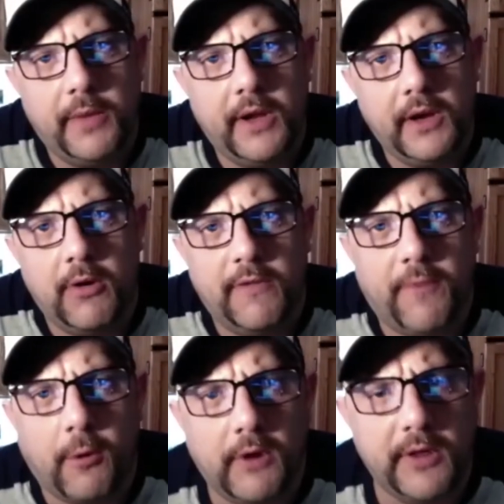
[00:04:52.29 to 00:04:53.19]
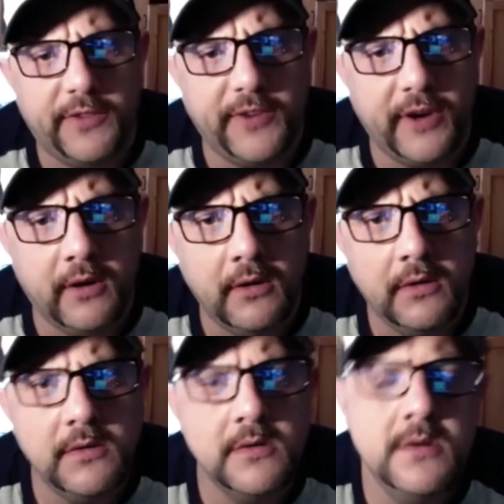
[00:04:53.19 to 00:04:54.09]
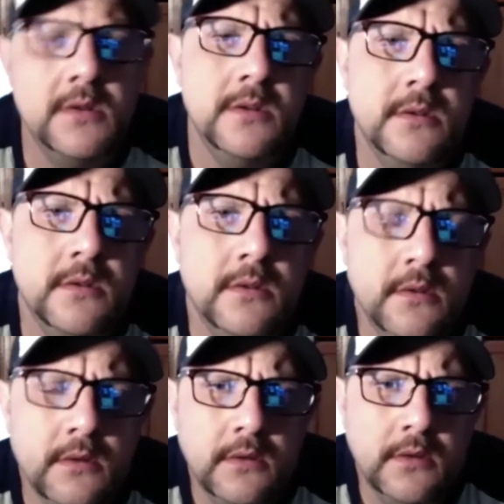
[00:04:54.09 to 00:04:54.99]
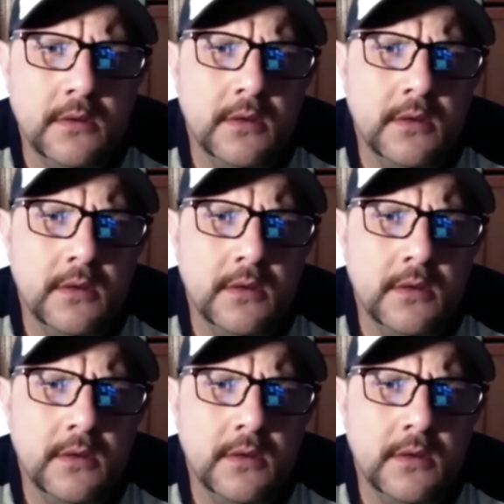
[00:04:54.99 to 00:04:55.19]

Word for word: going forward this year uh